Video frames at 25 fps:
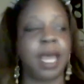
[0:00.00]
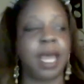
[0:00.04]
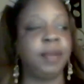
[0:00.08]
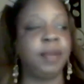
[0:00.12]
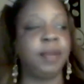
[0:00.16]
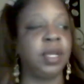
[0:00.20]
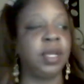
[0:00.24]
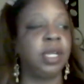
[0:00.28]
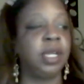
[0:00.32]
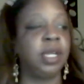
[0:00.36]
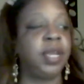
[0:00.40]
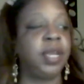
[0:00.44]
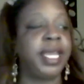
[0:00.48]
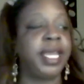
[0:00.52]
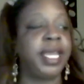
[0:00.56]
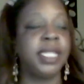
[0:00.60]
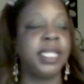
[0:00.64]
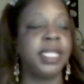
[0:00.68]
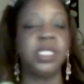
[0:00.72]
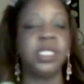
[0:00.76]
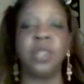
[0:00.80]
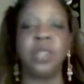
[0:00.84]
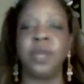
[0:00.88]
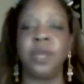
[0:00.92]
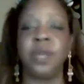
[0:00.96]
I'm going to go ahead
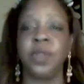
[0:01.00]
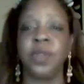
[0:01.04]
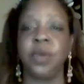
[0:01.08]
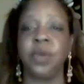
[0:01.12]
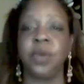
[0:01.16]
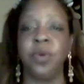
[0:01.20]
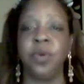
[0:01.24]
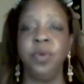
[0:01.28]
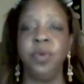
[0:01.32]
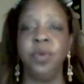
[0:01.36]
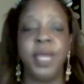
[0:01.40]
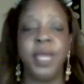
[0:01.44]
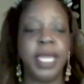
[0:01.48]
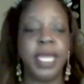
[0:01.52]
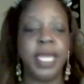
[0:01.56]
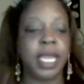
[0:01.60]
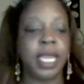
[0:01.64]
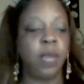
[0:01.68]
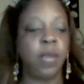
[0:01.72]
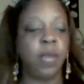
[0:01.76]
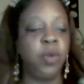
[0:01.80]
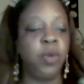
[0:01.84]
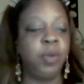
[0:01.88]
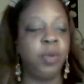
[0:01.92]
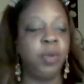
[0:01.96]
and start the group,
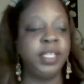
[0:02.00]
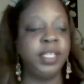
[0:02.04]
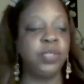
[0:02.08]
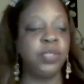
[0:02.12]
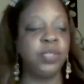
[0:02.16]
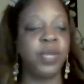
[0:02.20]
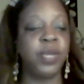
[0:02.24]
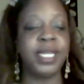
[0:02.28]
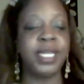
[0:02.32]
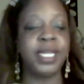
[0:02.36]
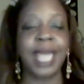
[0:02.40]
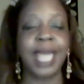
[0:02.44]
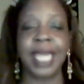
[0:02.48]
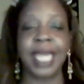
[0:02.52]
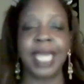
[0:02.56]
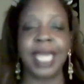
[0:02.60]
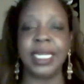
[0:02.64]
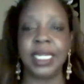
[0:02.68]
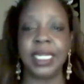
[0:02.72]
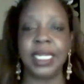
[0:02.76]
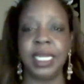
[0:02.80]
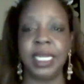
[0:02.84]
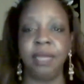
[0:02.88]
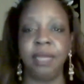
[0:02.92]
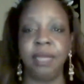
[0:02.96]
and we'll be doing
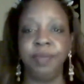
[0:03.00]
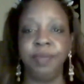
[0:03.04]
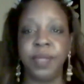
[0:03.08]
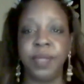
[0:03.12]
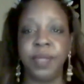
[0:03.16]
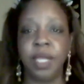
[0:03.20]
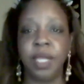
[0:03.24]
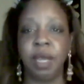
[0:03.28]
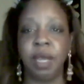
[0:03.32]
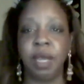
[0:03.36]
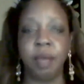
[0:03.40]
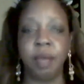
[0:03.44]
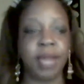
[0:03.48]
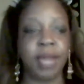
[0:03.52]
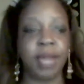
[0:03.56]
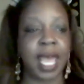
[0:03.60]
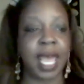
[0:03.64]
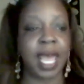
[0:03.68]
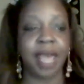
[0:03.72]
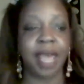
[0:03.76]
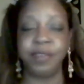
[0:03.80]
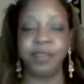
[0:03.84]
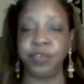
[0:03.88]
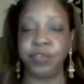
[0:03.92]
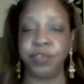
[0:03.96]
nightly
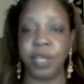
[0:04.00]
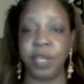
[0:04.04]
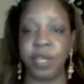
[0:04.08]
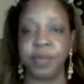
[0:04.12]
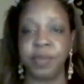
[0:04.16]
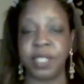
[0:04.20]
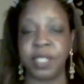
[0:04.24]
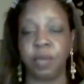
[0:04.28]
live streams.